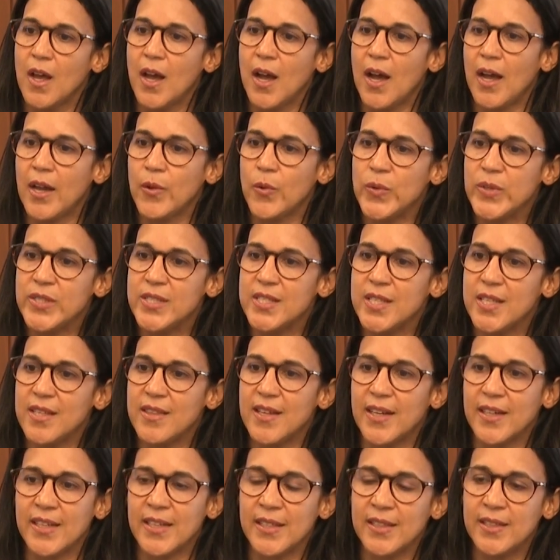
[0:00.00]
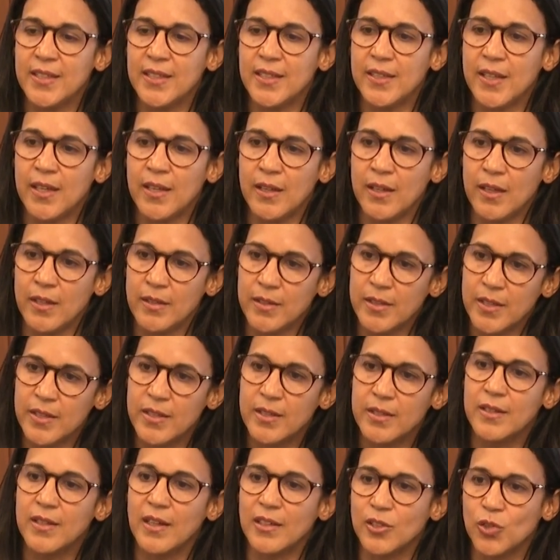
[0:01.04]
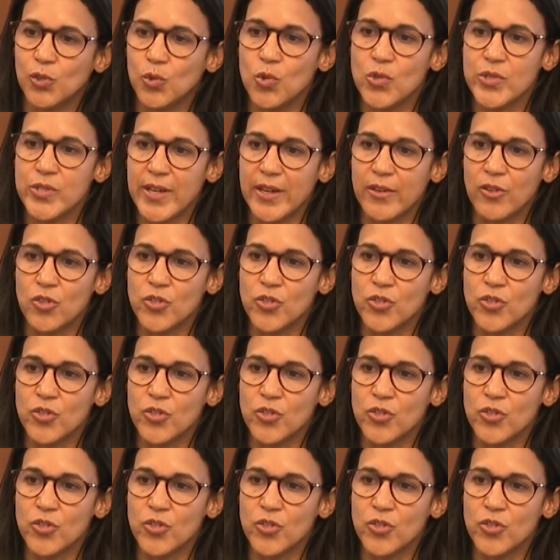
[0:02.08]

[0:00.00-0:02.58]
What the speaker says: and we see that digital tools are